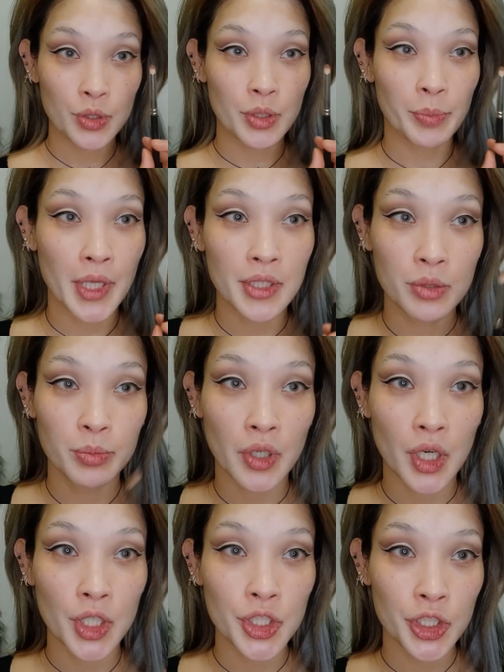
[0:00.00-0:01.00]
I use a pencil
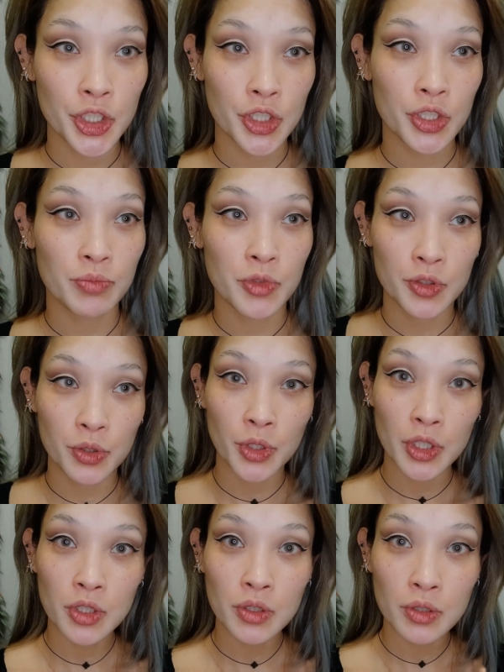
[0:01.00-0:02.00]
brush. Just
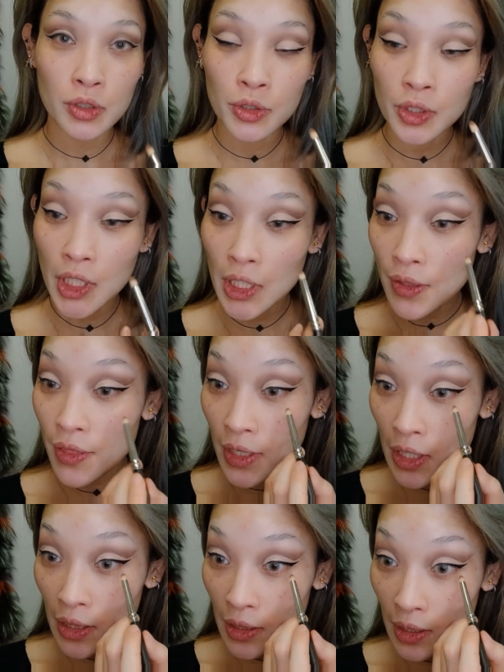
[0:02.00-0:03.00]
going to create a
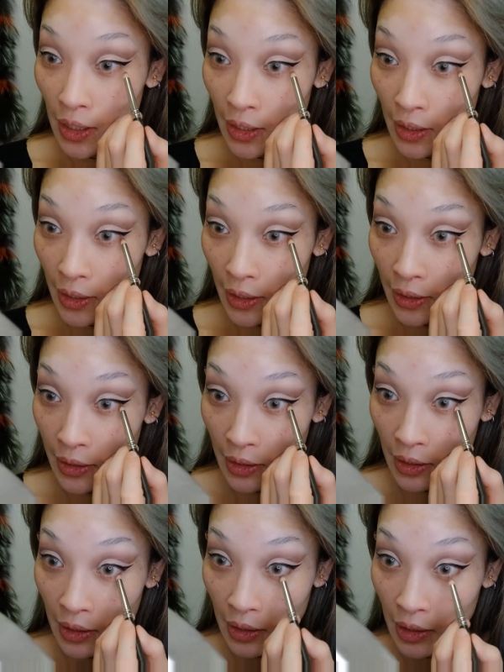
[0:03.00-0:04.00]
thin
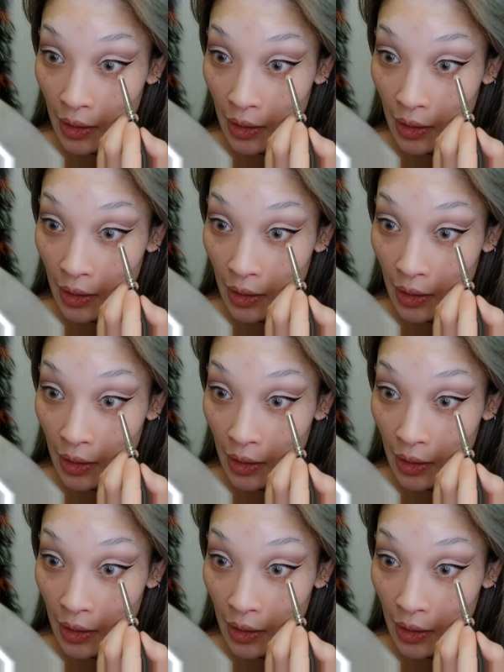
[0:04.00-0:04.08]
line.